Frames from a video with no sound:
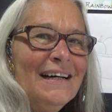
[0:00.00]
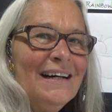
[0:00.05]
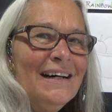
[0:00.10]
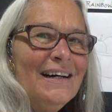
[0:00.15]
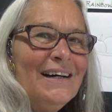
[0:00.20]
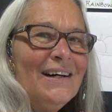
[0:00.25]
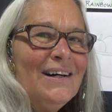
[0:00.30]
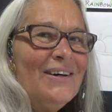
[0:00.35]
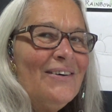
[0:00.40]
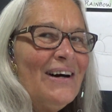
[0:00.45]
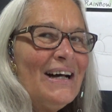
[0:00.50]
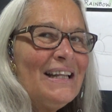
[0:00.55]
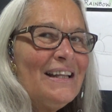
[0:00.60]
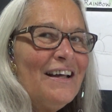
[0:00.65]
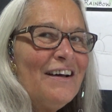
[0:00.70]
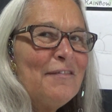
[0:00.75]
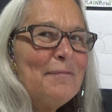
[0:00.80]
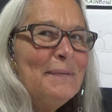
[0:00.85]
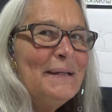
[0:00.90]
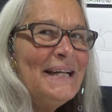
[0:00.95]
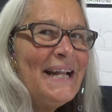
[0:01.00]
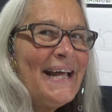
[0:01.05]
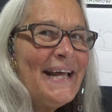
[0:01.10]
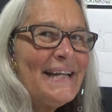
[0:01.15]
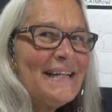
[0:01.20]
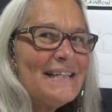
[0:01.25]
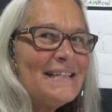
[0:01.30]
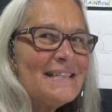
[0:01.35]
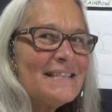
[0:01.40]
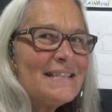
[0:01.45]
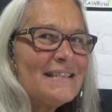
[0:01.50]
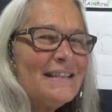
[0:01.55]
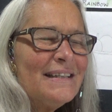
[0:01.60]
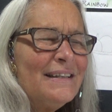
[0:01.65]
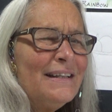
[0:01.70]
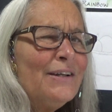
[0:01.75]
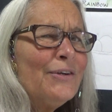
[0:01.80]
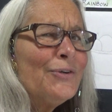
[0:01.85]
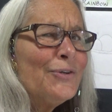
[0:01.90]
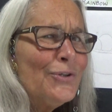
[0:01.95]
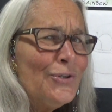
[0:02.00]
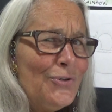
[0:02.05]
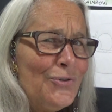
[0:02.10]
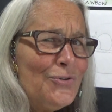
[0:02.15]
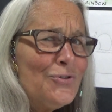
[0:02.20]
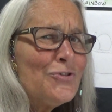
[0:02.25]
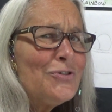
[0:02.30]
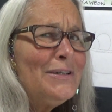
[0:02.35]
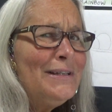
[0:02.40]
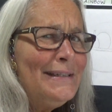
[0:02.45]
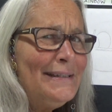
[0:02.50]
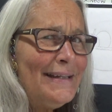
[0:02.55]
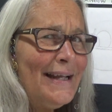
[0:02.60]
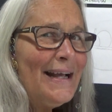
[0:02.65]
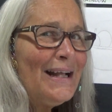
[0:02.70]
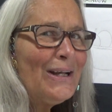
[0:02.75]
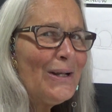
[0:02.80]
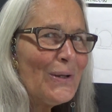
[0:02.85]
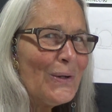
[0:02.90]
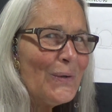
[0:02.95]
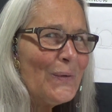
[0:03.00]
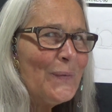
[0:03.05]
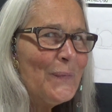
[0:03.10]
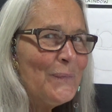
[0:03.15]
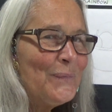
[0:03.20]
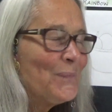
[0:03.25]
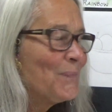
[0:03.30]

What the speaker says: Oh, I love bananas, and they're usually yellow.